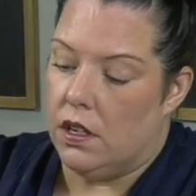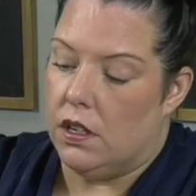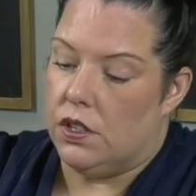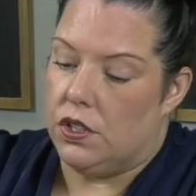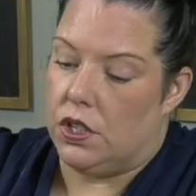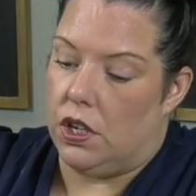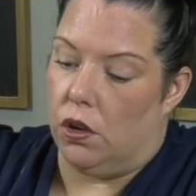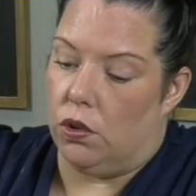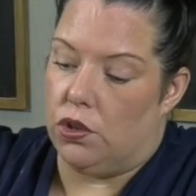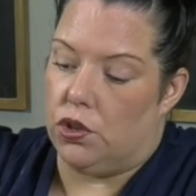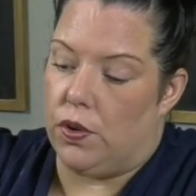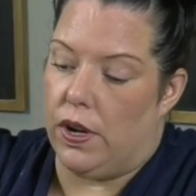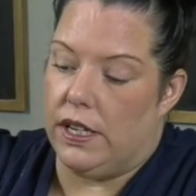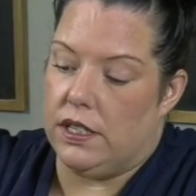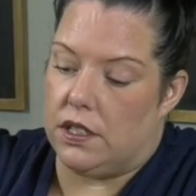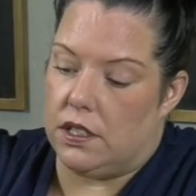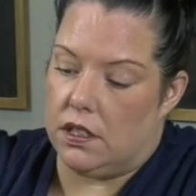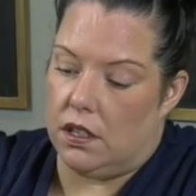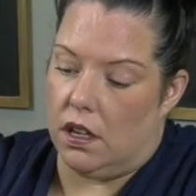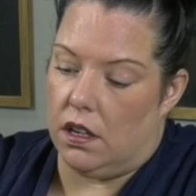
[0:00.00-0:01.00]
So
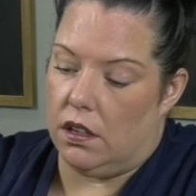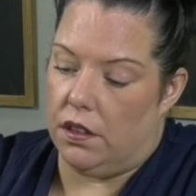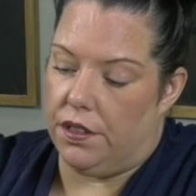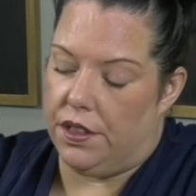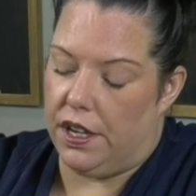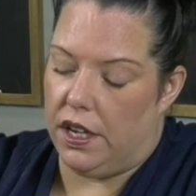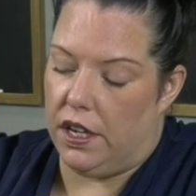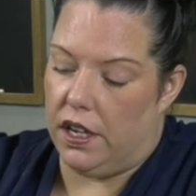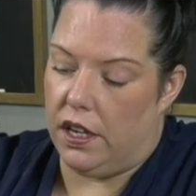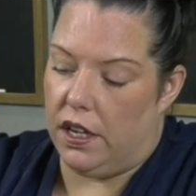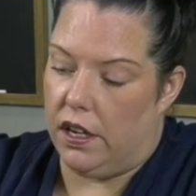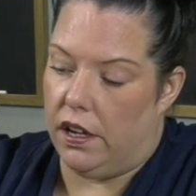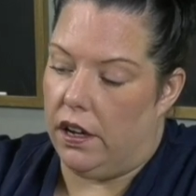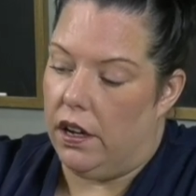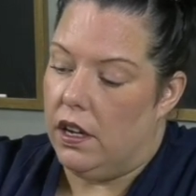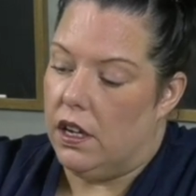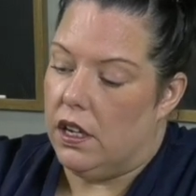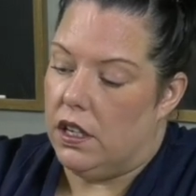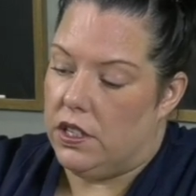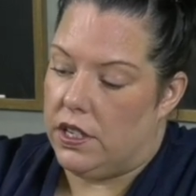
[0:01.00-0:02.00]
trace
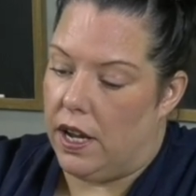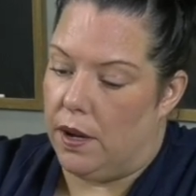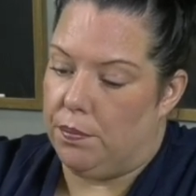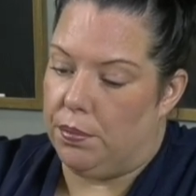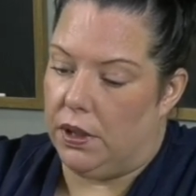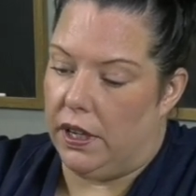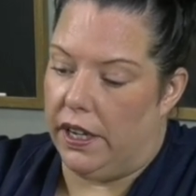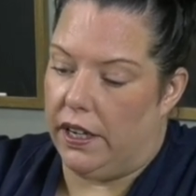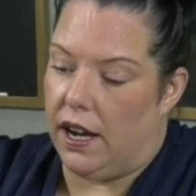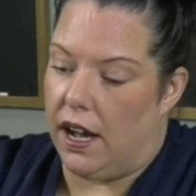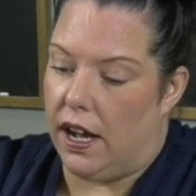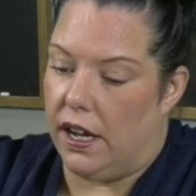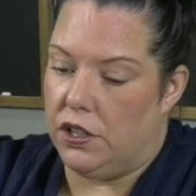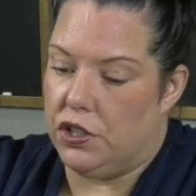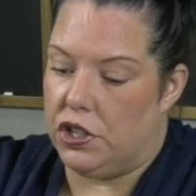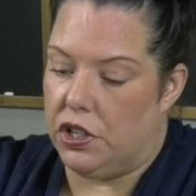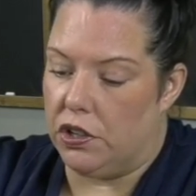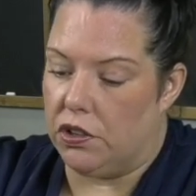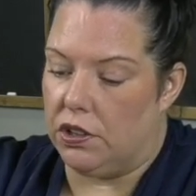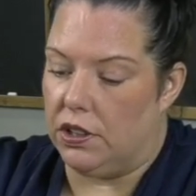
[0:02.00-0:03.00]
the template
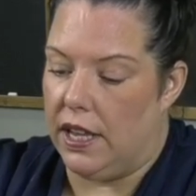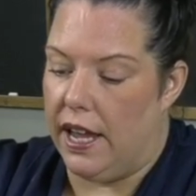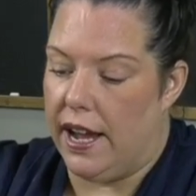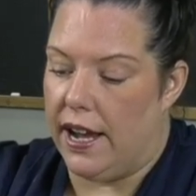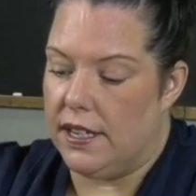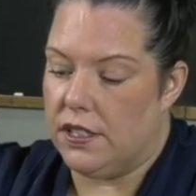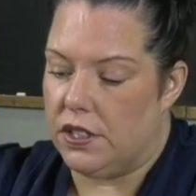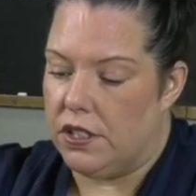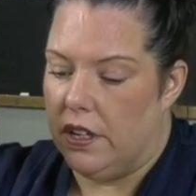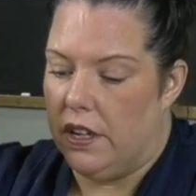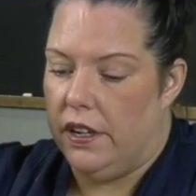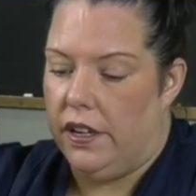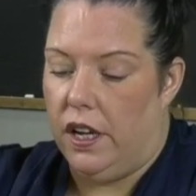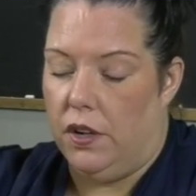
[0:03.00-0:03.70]
onto your glass.